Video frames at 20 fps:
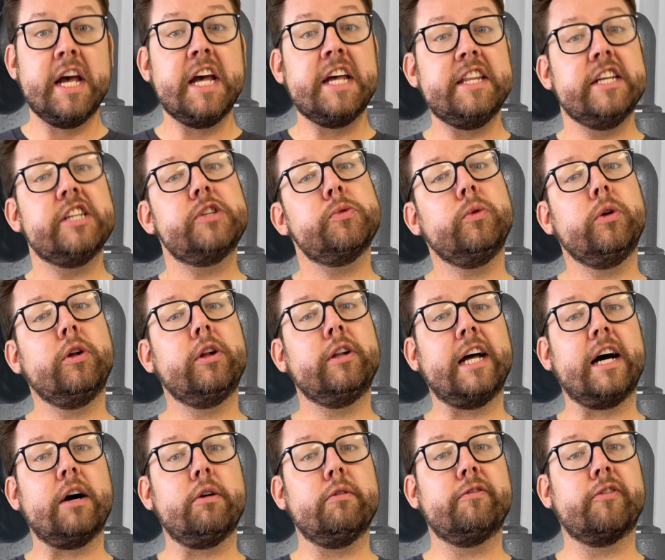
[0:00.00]
This will
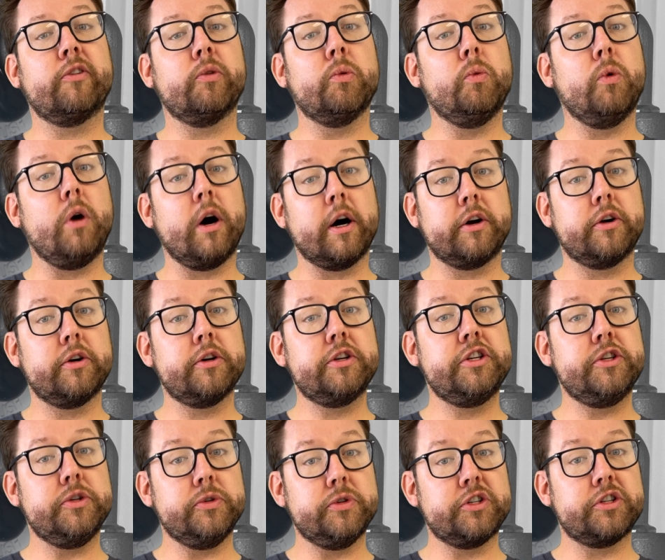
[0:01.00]
allow for water
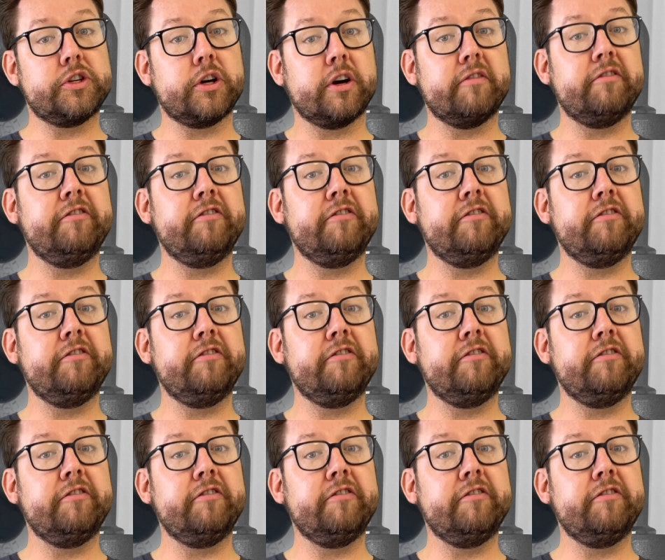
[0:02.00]
to start